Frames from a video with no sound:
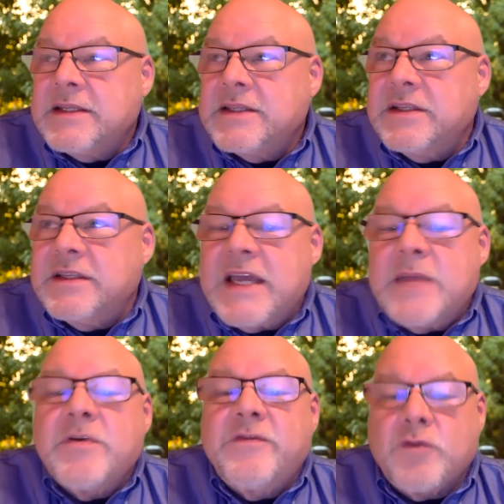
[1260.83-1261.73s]
the
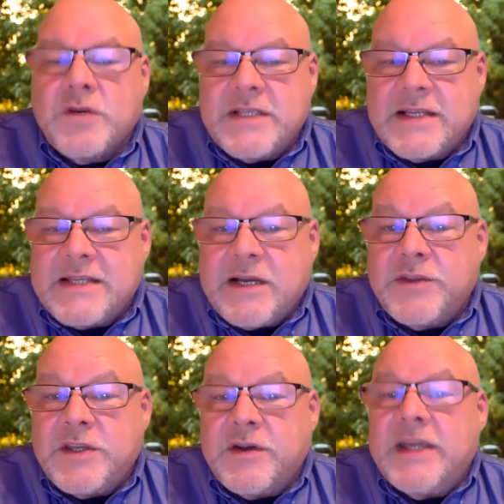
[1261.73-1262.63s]
labor force that's out
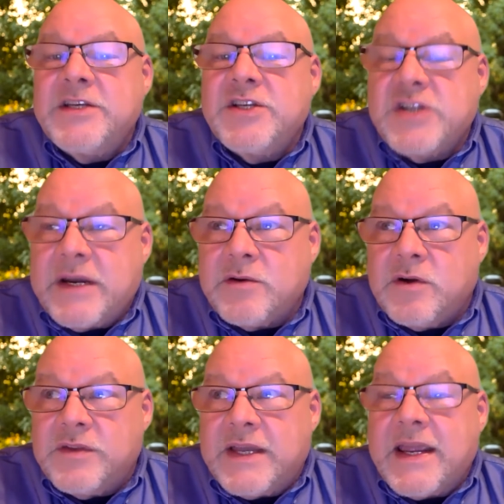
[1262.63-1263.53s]
there in
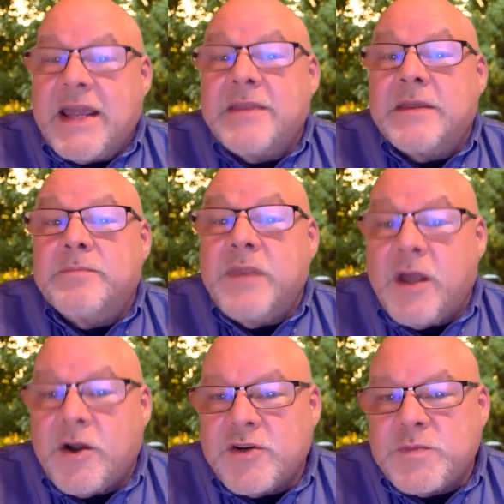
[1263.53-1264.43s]
general, that the large